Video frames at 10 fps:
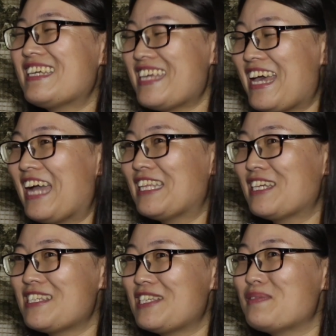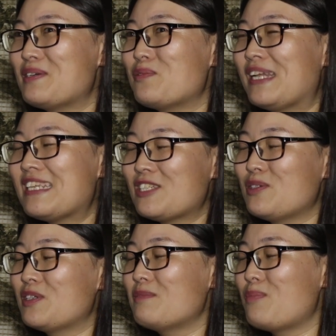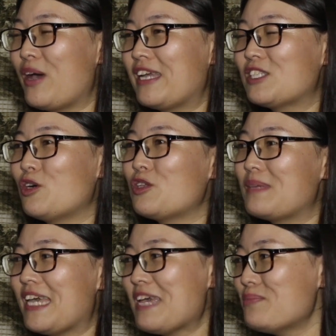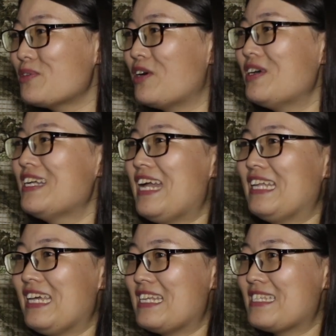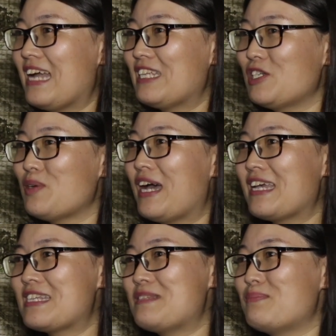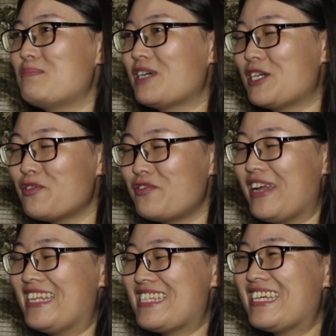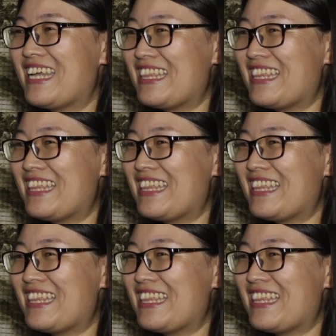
yeah, and even one little boy told me, April, and he said you are his girlfriend.